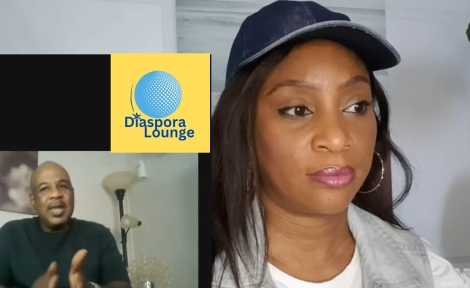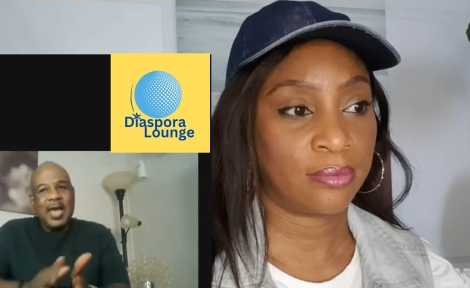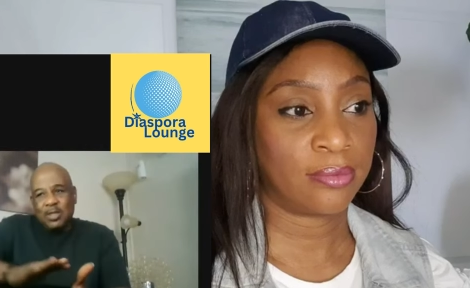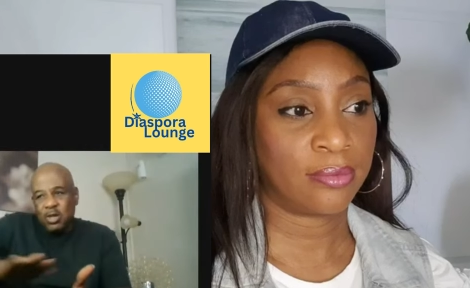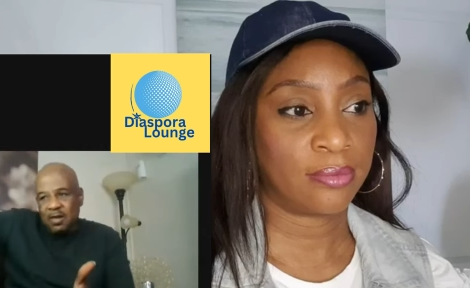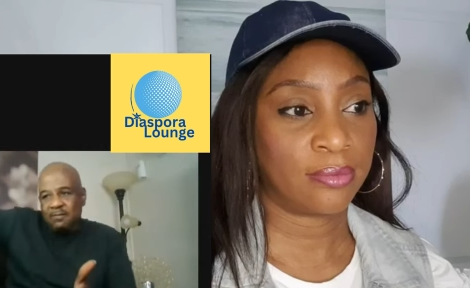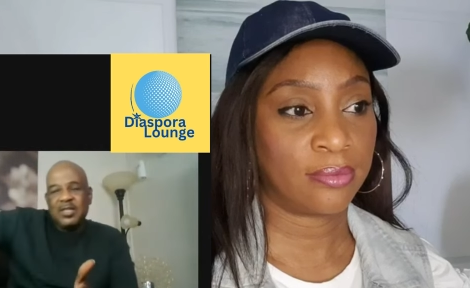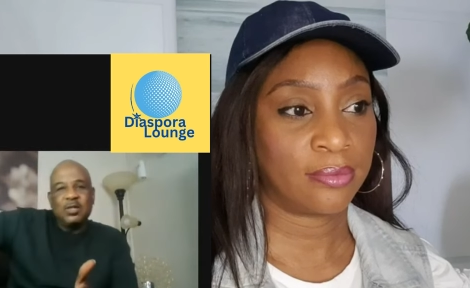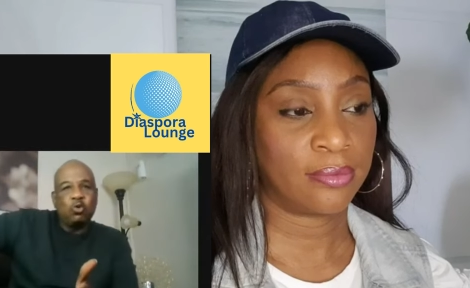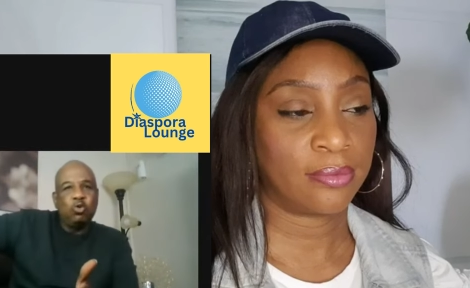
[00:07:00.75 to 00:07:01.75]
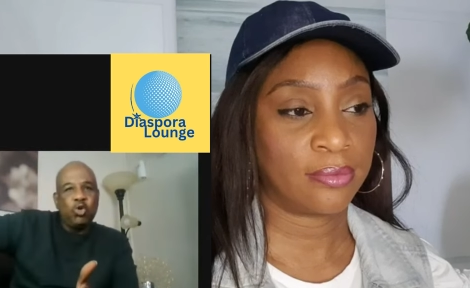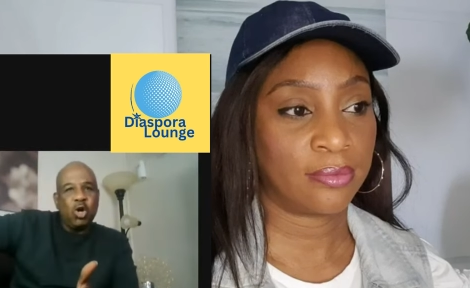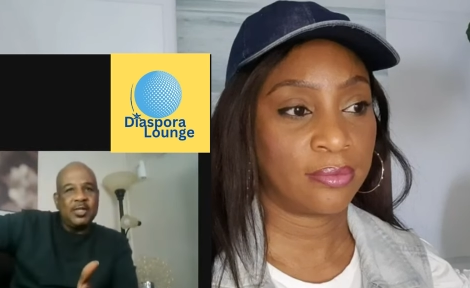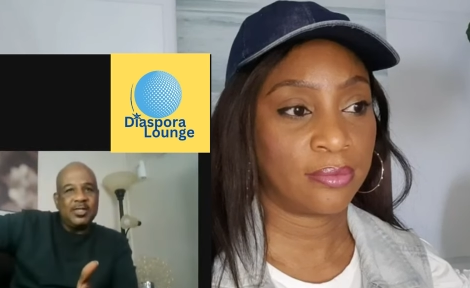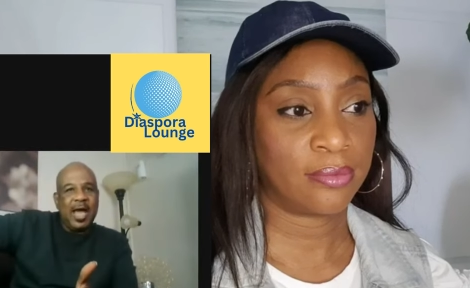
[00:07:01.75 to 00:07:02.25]
Speaker 1: let's leave the
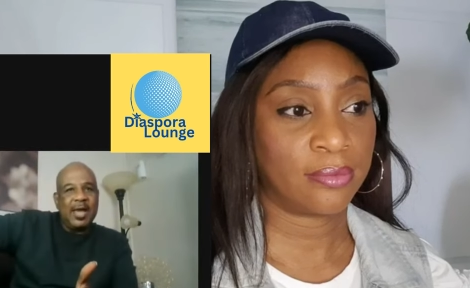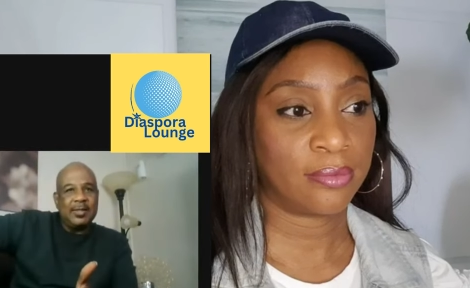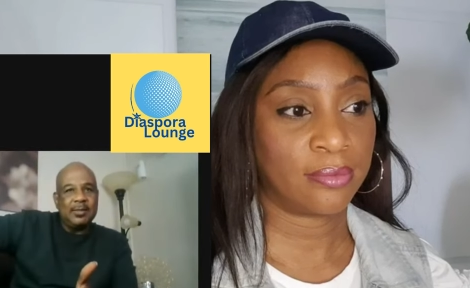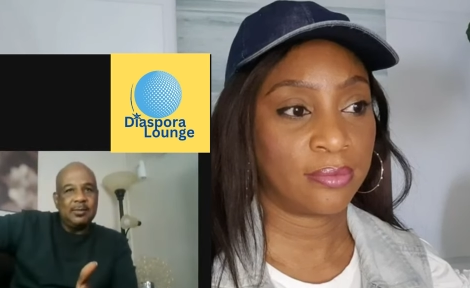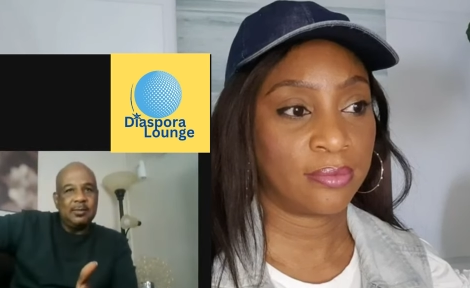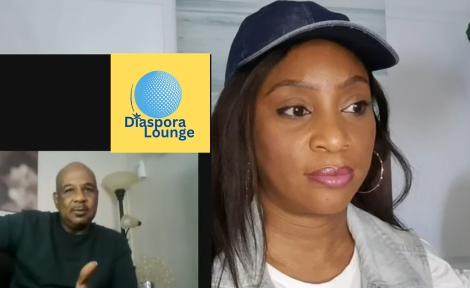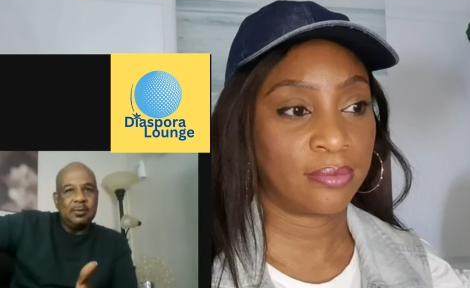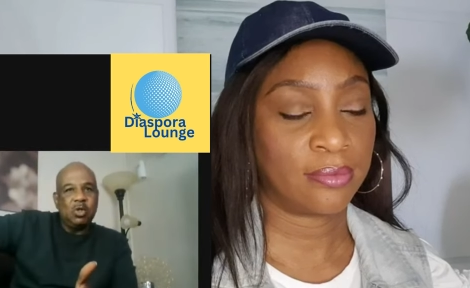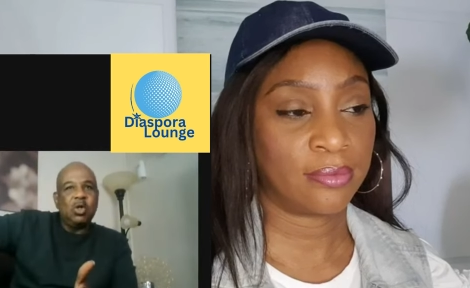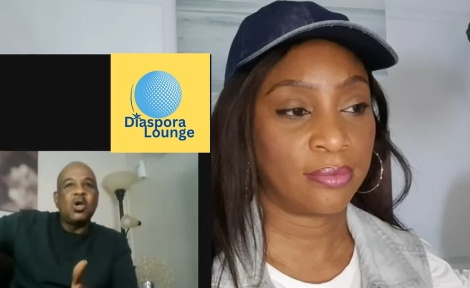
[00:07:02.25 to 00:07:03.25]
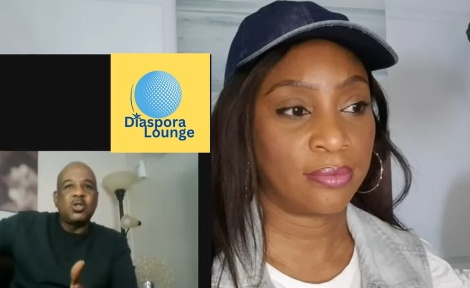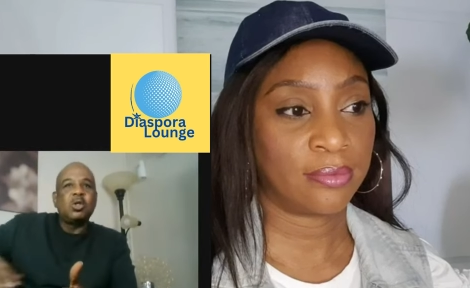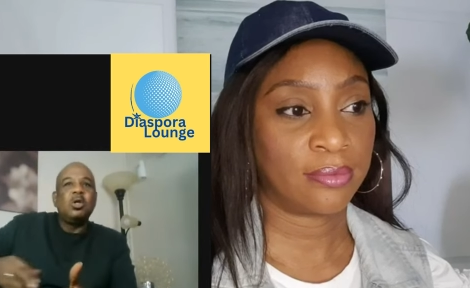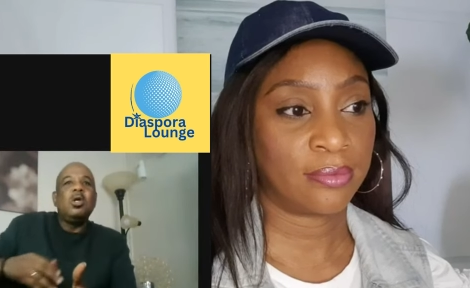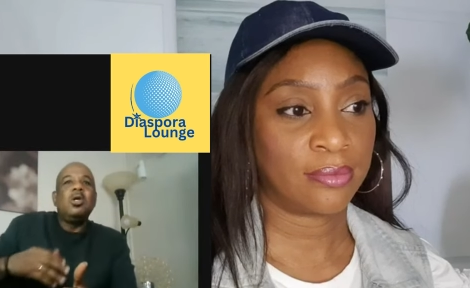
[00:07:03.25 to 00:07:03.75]
crude oil side,
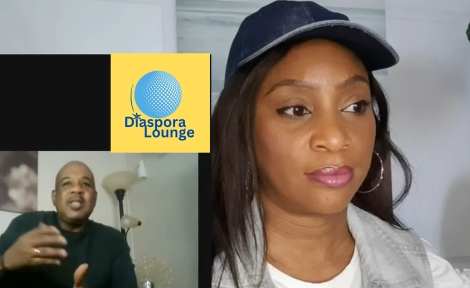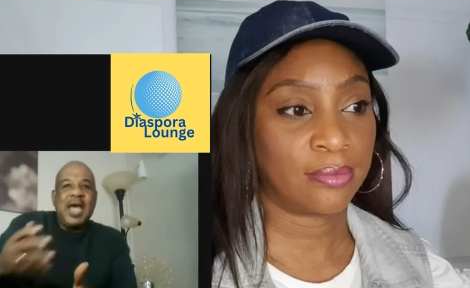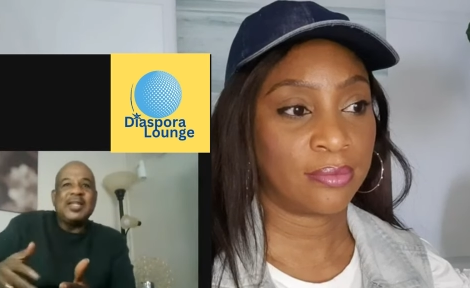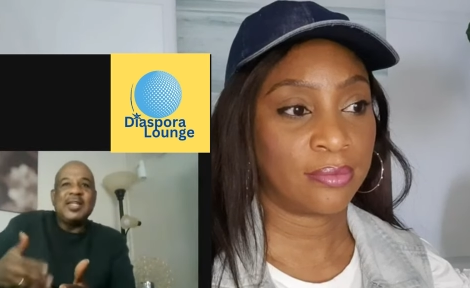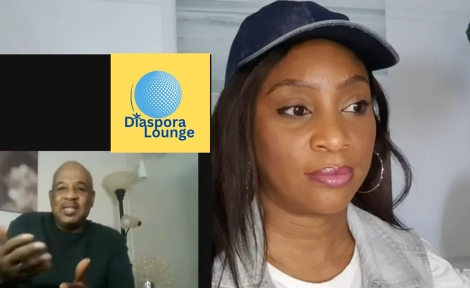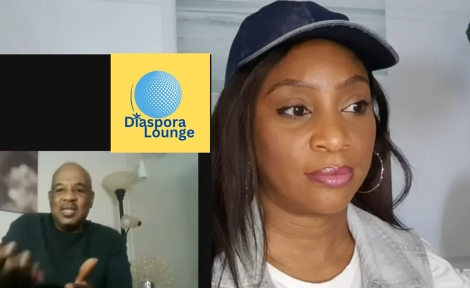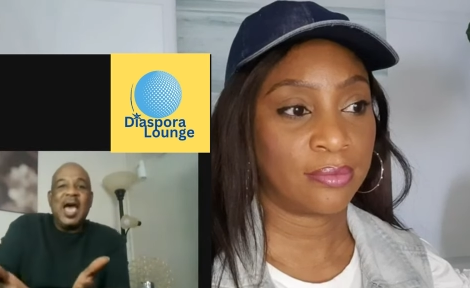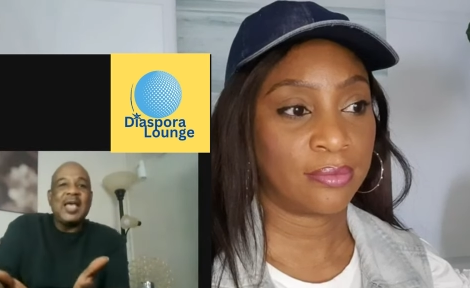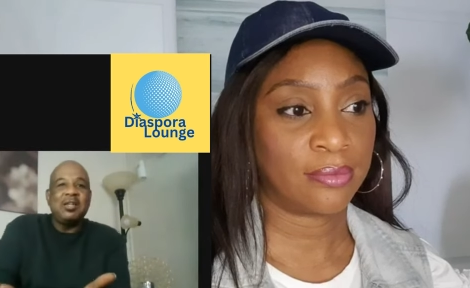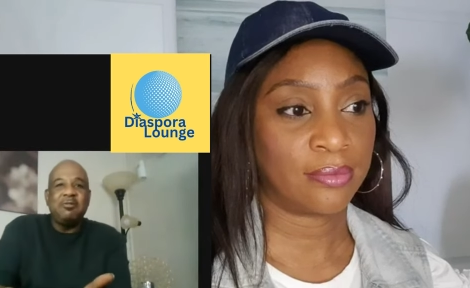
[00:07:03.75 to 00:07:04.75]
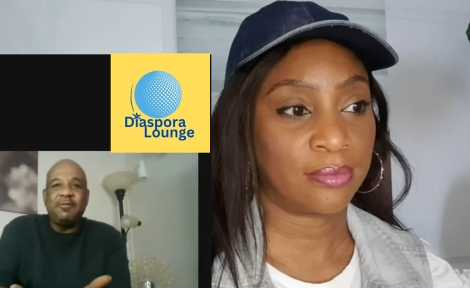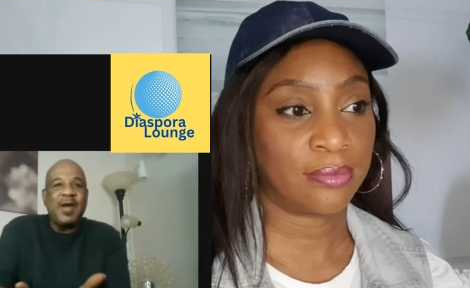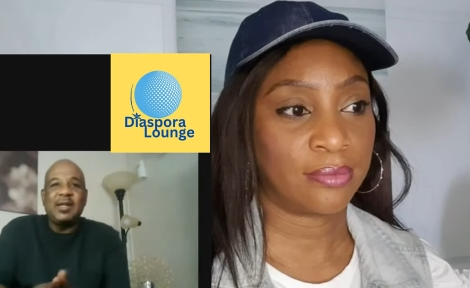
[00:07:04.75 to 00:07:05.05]
because that he has a